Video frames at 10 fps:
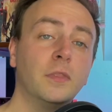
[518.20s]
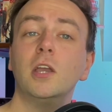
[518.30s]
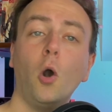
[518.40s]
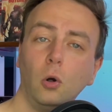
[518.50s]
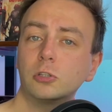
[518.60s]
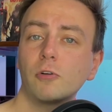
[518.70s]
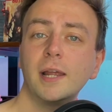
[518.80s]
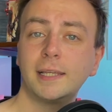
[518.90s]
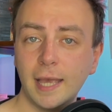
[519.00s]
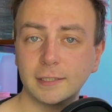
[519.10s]
The older I
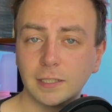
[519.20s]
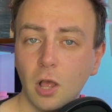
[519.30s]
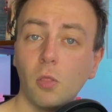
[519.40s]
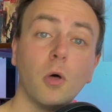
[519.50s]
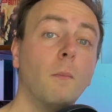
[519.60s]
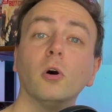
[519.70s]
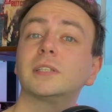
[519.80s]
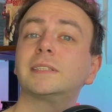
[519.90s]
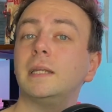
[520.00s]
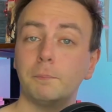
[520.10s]
get, the more
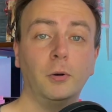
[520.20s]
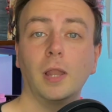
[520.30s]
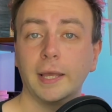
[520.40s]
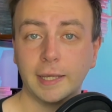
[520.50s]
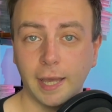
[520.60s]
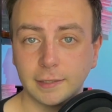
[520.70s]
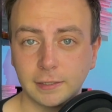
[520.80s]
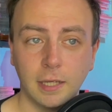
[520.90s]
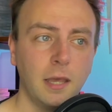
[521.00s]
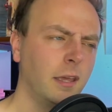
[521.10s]
simple I get
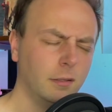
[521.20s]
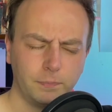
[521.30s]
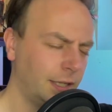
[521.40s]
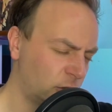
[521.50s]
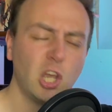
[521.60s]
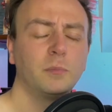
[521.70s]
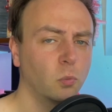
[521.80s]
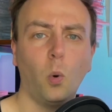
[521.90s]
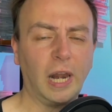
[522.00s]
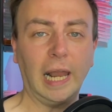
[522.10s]
in terms
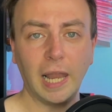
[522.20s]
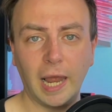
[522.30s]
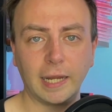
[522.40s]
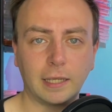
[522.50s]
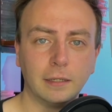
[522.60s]
of what I like.